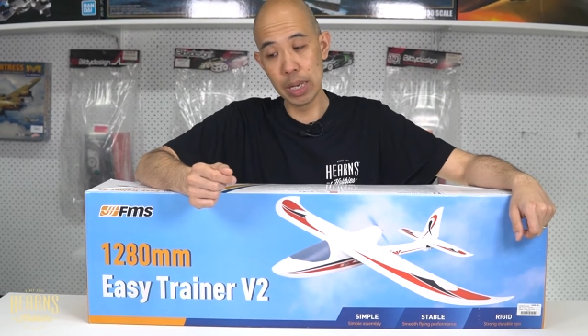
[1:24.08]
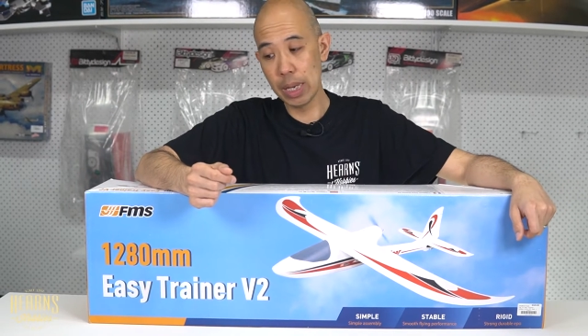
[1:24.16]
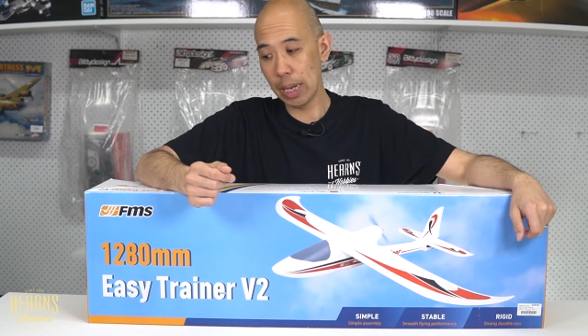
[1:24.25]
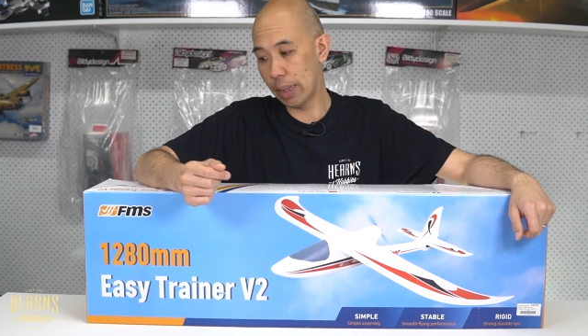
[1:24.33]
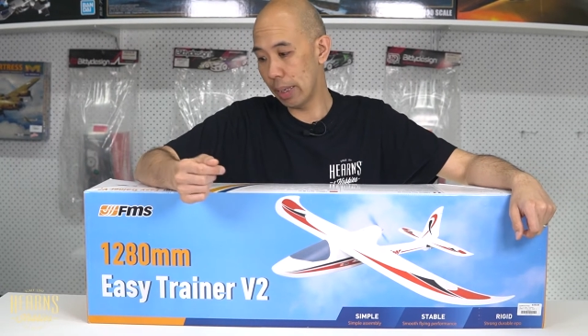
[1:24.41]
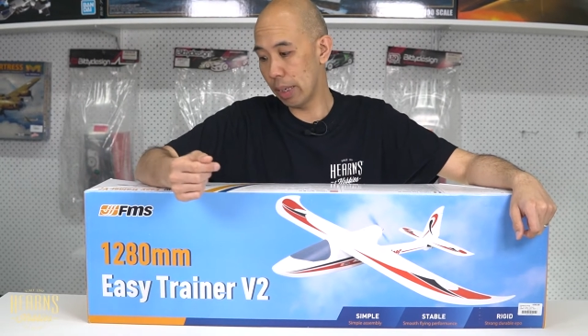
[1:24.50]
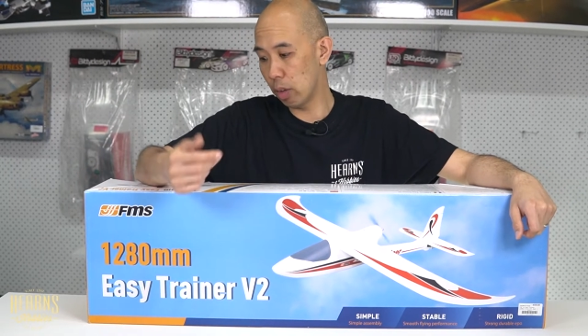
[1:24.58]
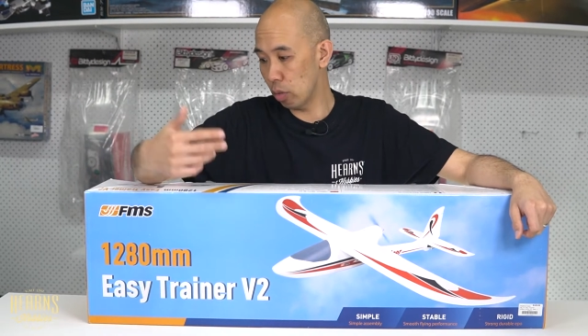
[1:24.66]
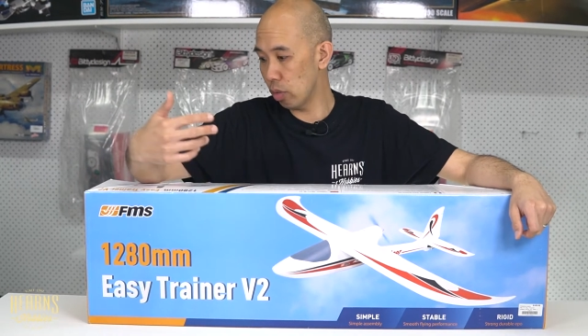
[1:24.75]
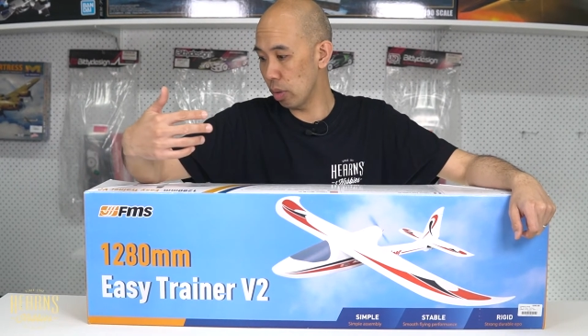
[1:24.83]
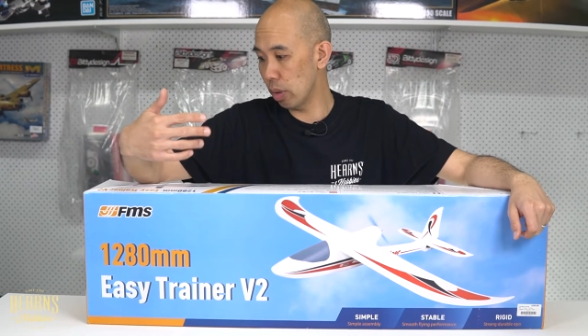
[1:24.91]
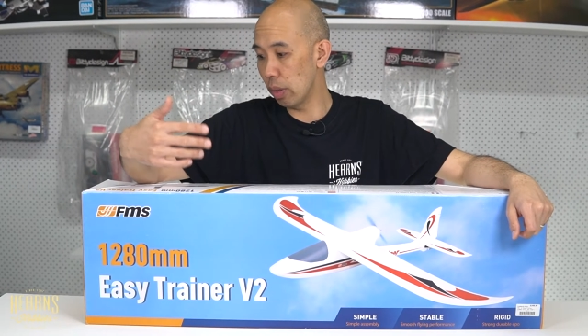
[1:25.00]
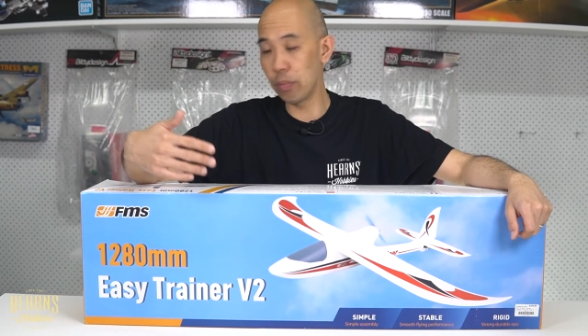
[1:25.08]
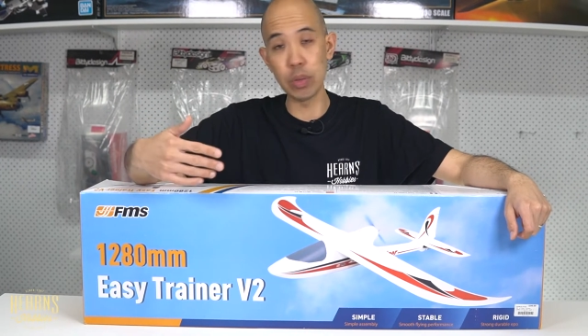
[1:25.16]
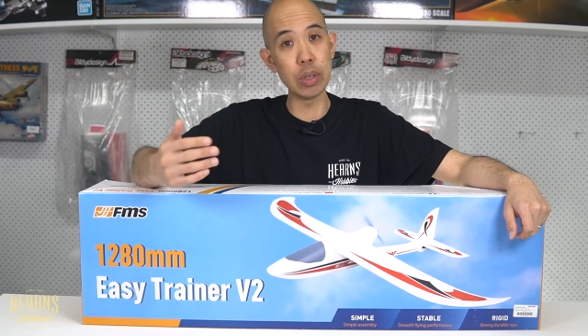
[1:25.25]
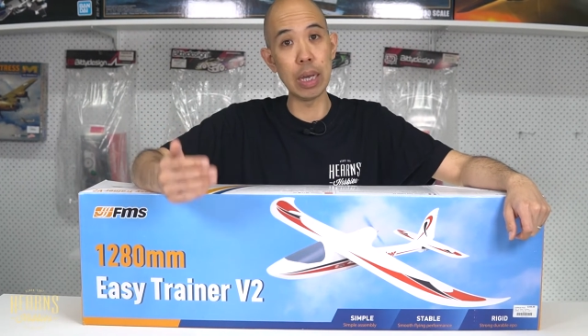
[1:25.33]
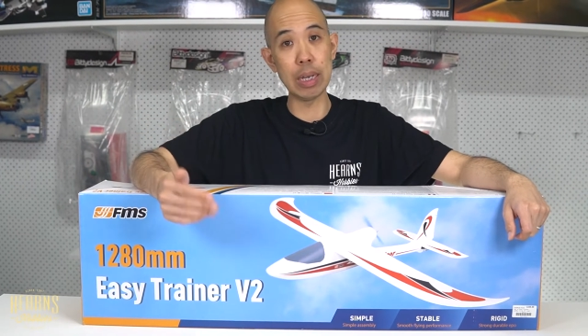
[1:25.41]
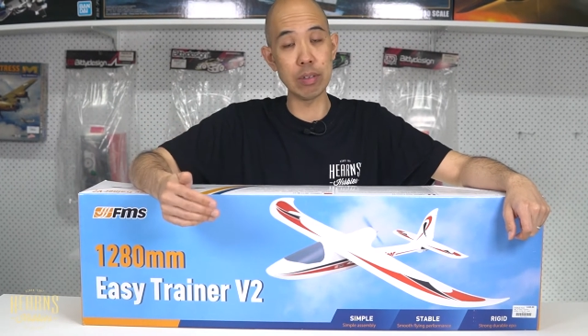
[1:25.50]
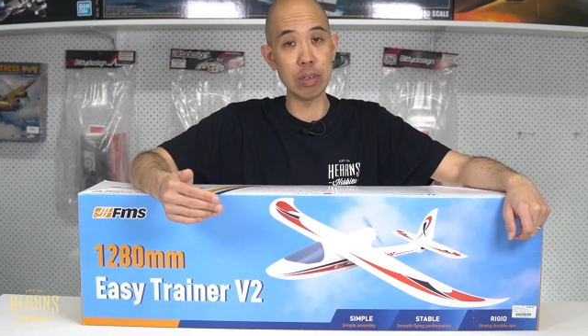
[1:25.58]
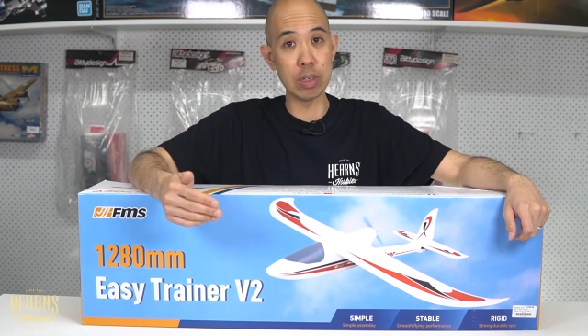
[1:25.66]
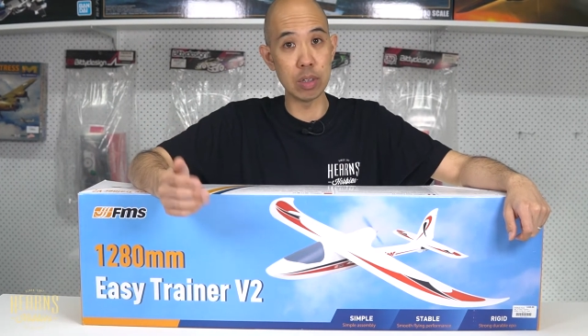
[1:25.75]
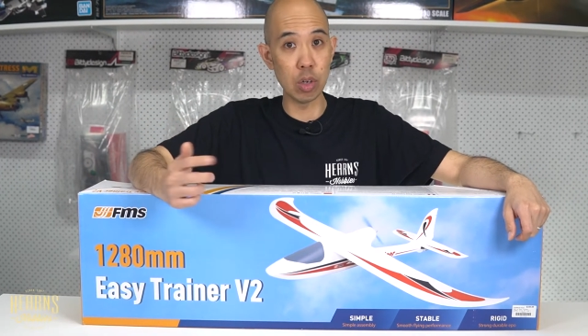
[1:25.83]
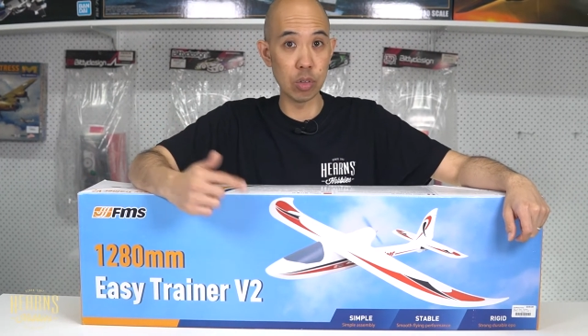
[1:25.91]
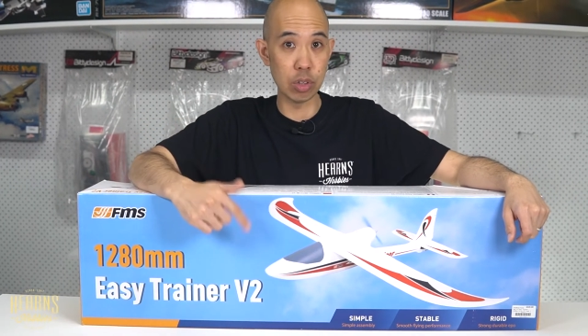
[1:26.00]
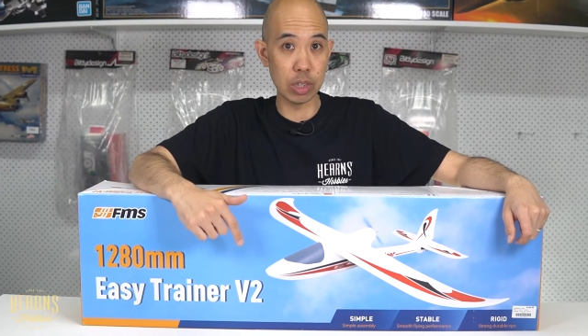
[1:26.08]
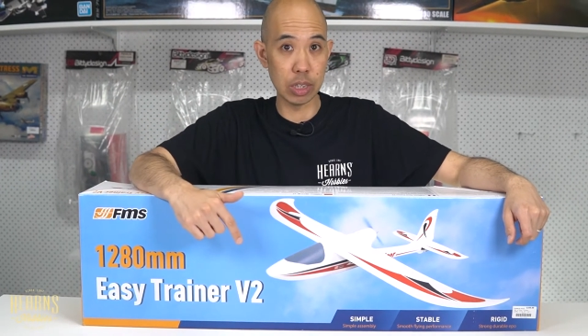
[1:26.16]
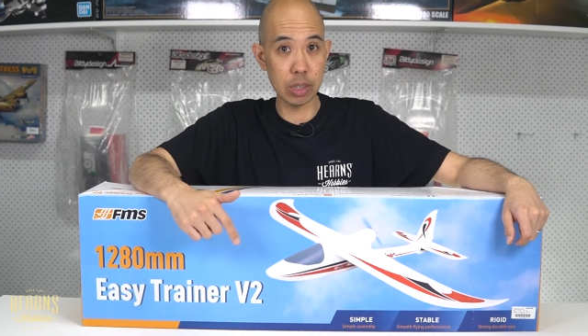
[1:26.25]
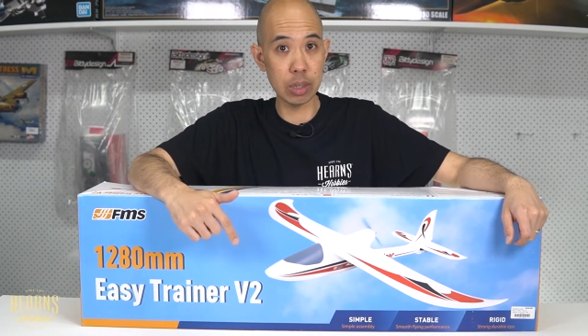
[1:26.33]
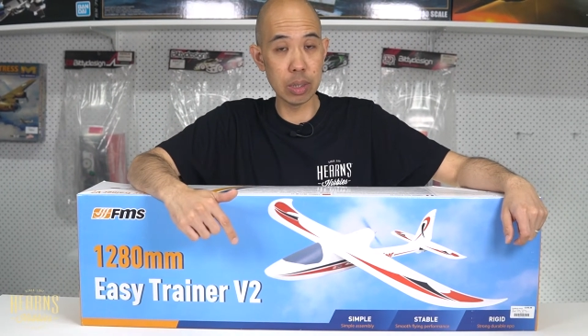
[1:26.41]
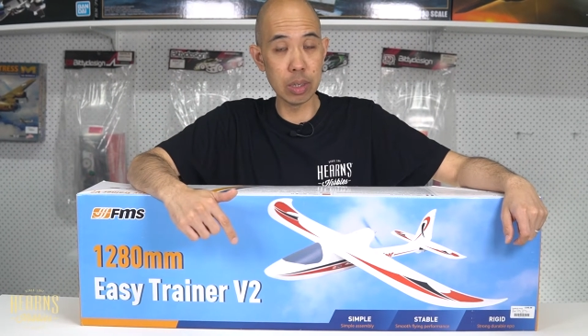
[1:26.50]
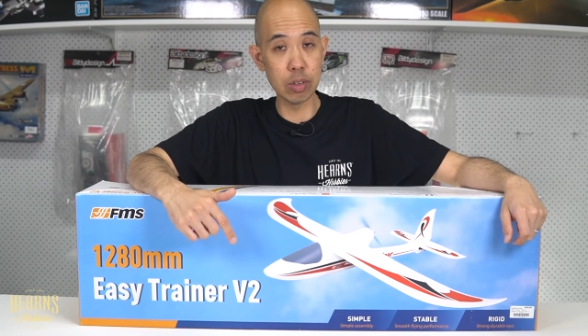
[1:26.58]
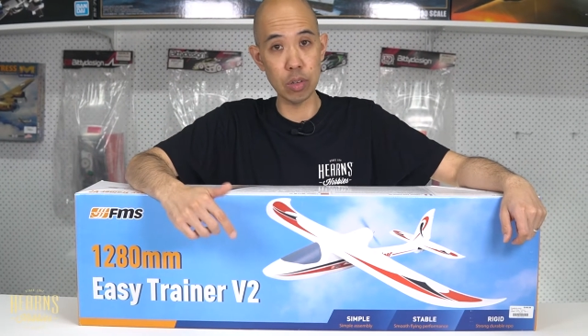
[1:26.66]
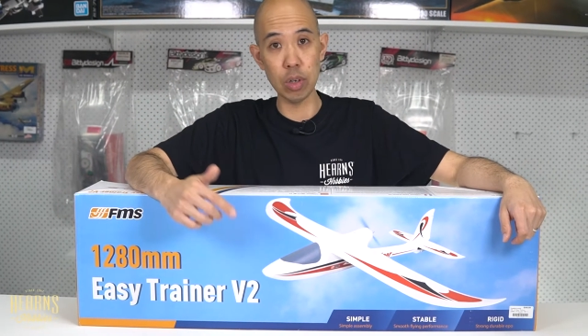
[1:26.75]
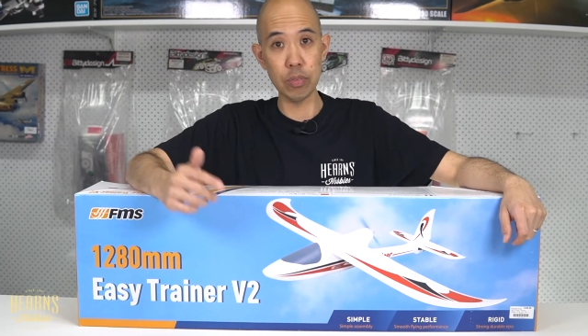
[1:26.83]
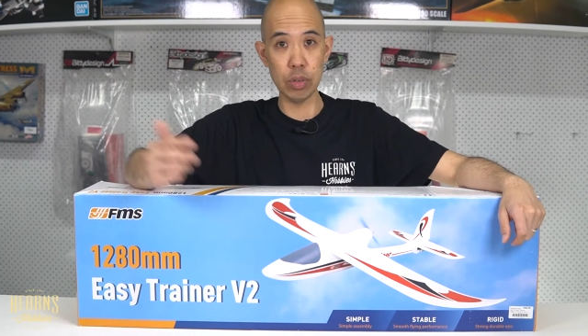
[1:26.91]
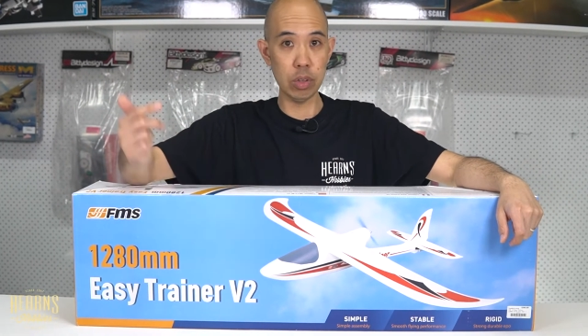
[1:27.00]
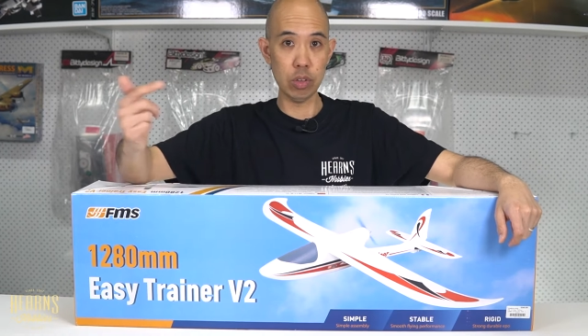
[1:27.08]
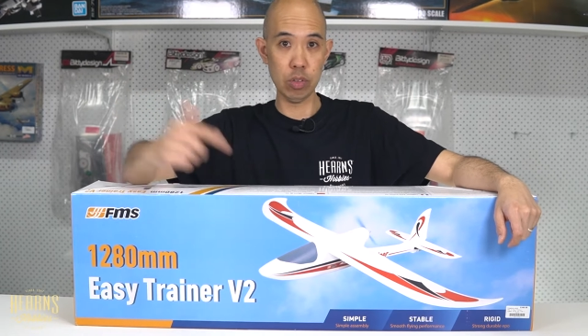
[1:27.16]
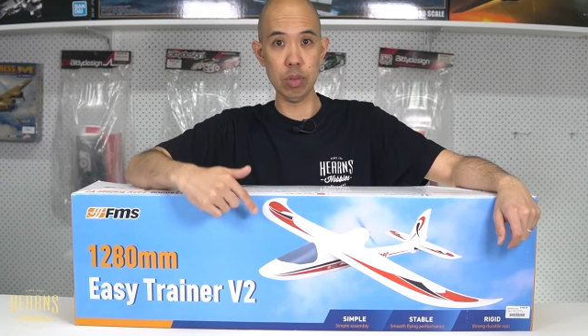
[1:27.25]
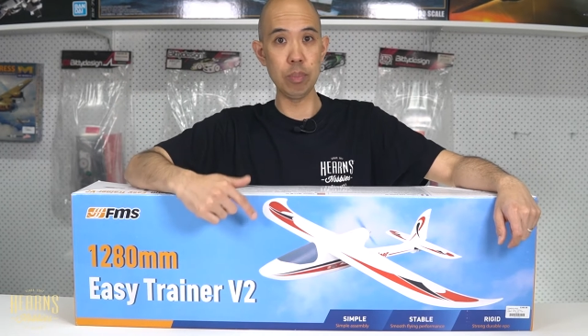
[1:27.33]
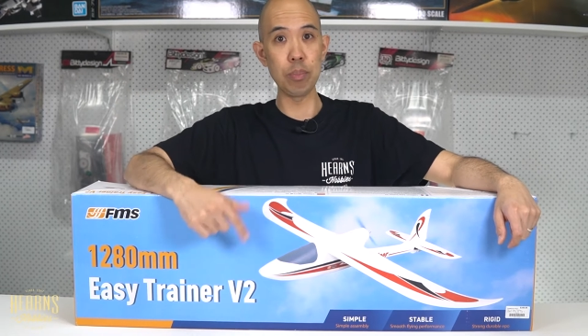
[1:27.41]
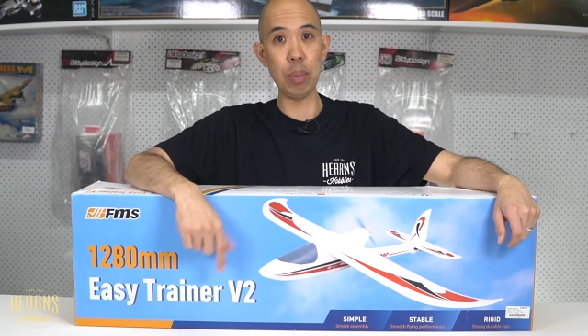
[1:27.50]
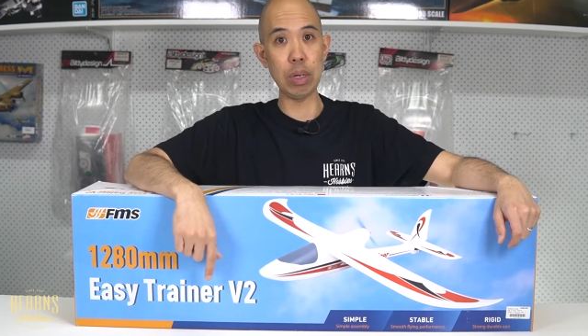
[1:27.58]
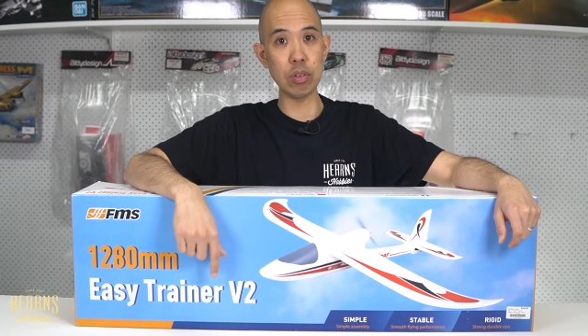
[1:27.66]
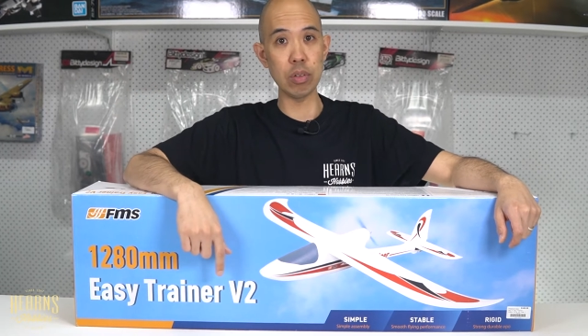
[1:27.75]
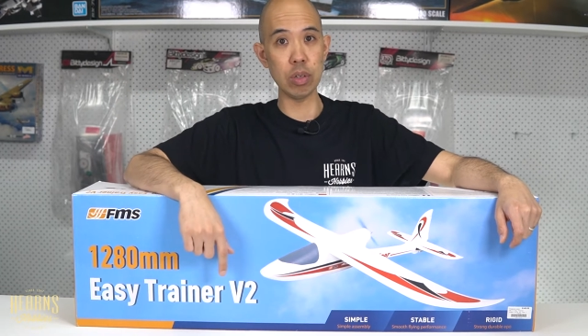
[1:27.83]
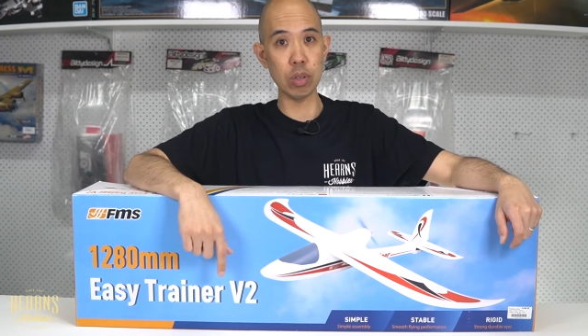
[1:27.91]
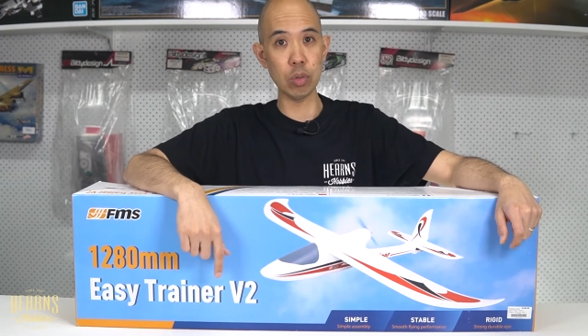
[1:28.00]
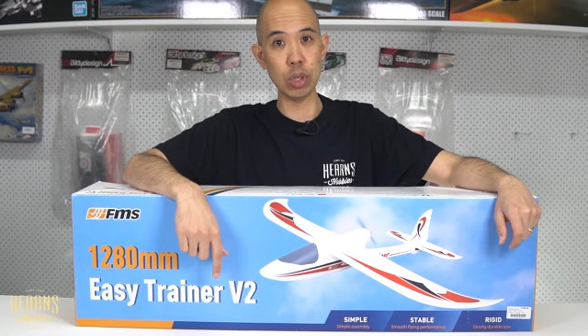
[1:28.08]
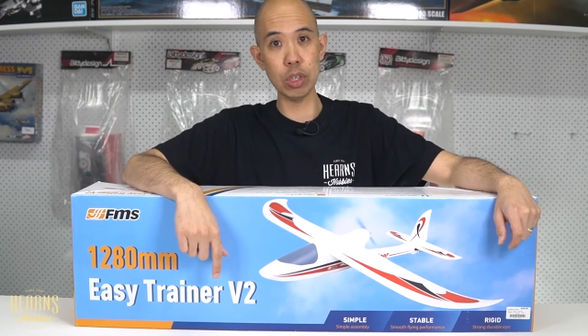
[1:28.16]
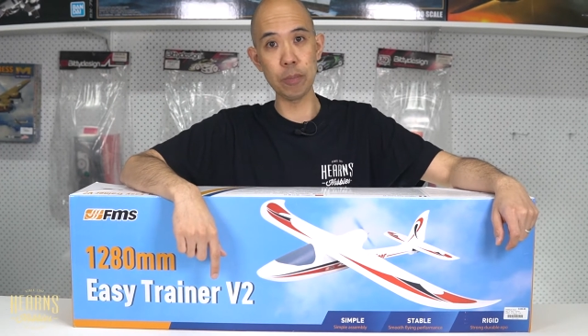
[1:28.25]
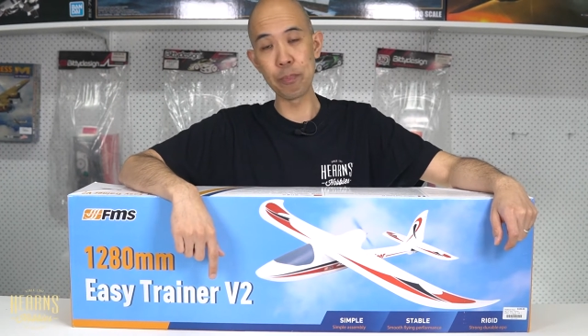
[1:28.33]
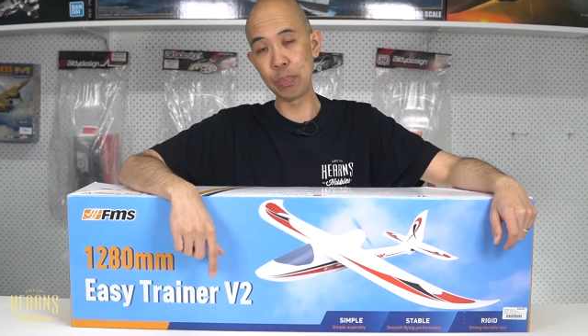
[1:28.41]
And then also, if you accidentally nose it in, so if the nose bounces on the ground,